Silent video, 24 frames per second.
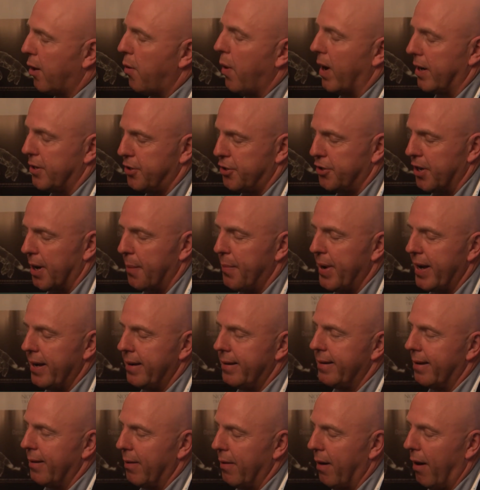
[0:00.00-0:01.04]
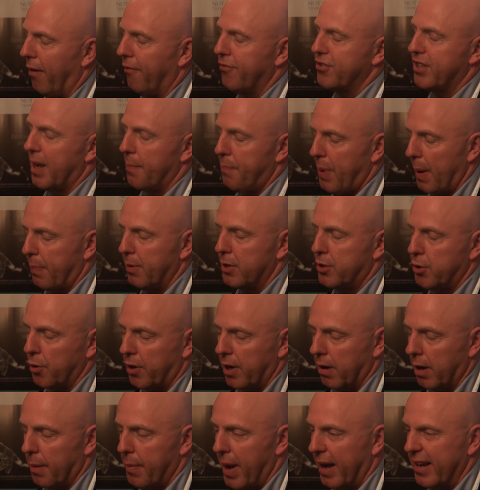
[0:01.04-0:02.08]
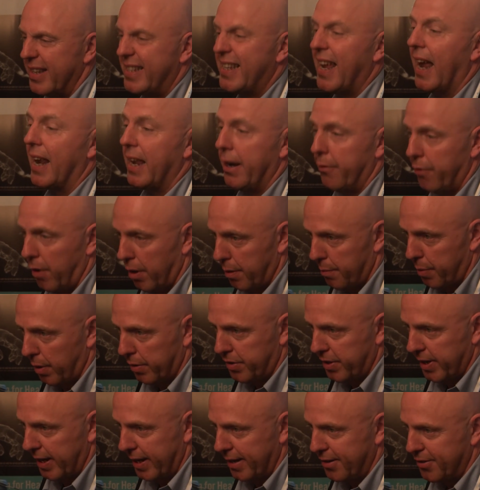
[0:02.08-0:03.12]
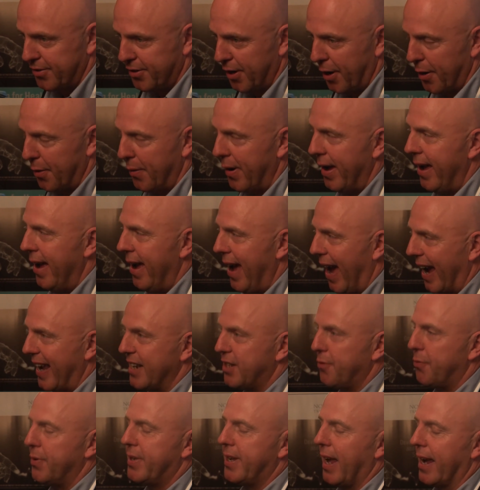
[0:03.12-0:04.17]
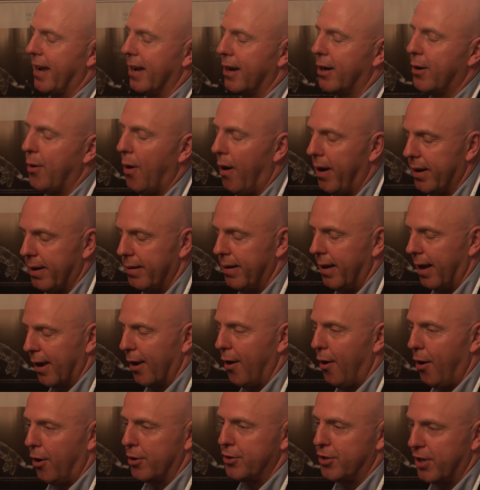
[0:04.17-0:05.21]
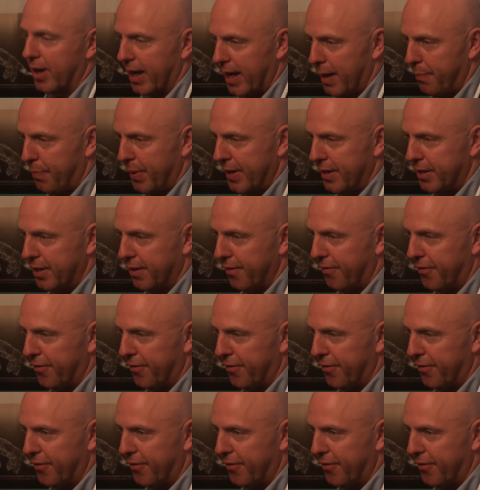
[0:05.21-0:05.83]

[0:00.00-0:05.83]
question. I mean, obviously people are talking a lot about telerobotics. So I guess if we take quite a large leap into the